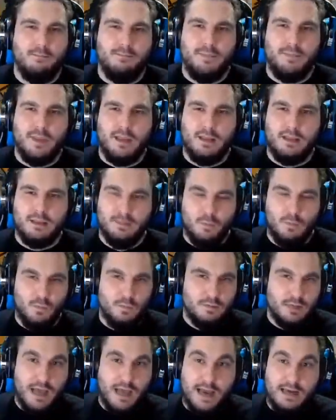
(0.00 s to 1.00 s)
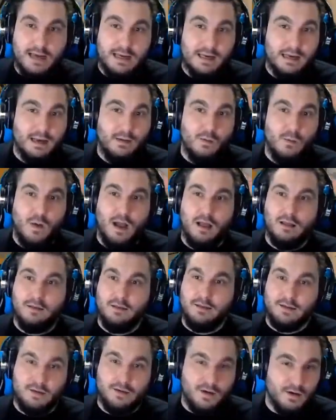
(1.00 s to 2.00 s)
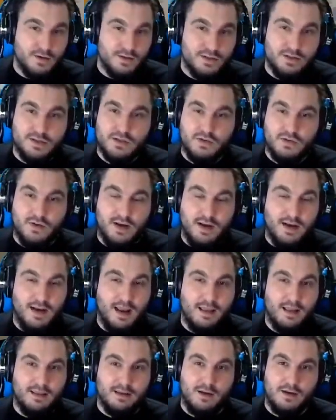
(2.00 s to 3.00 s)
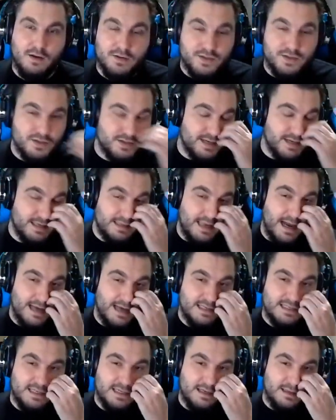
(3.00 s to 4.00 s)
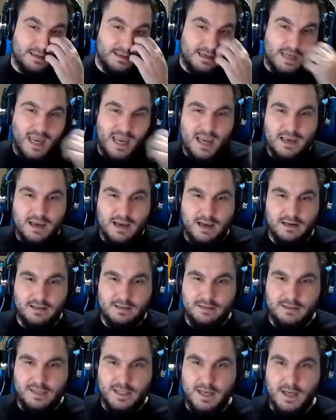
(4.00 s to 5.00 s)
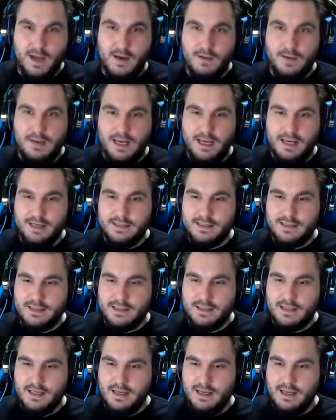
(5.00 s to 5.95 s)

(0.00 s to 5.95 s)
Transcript: coaster was great. Lighting it well. The coaster's great, and the coaster's like the icing on the cake, kind of. You know, it's